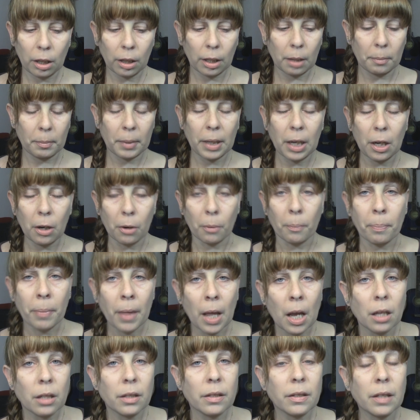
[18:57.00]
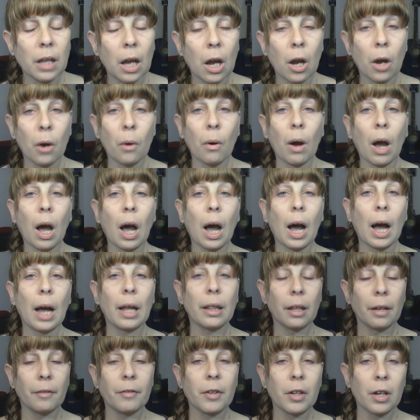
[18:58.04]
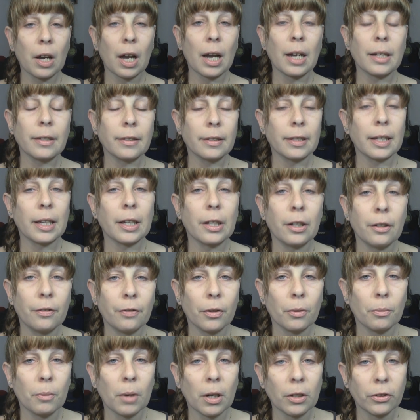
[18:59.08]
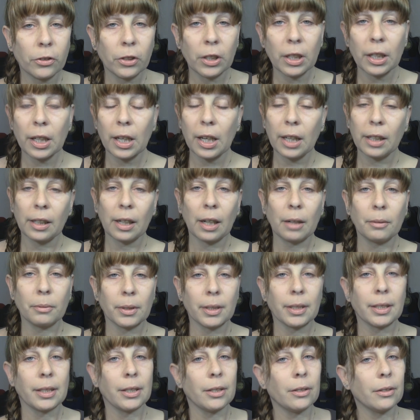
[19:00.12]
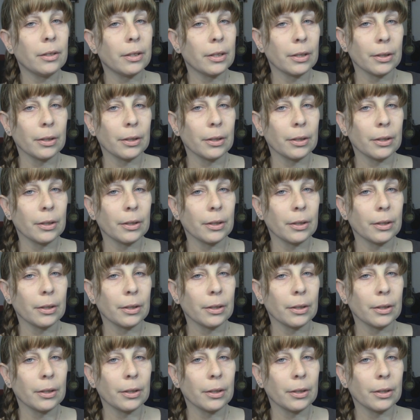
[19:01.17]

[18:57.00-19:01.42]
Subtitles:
let me know. So I love you guys. Thank you for watching, and I will see you